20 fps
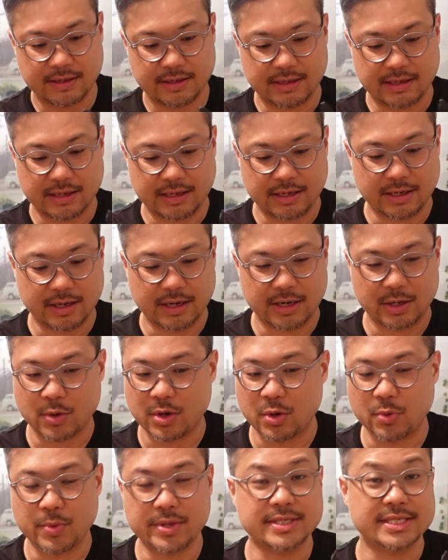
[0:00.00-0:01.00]
I don't
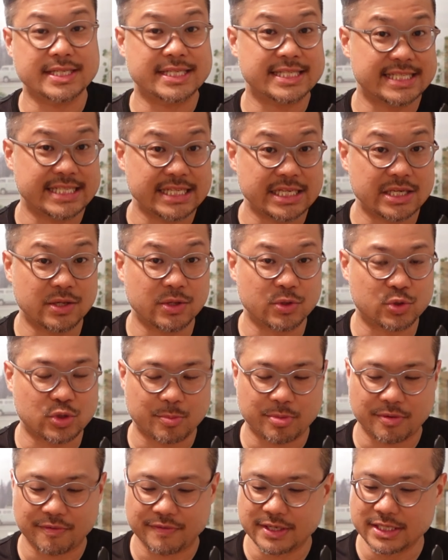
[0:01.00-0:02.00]
want to waste a single
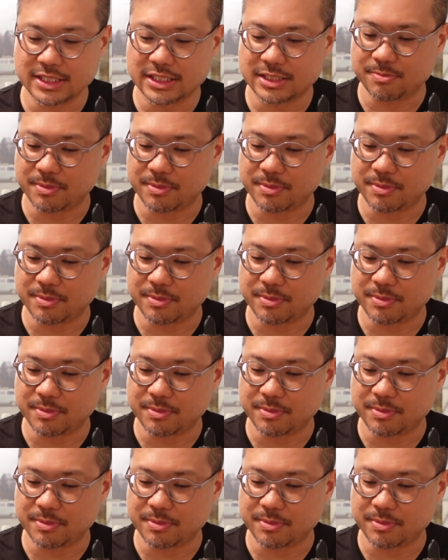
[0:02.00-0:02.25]
drop of this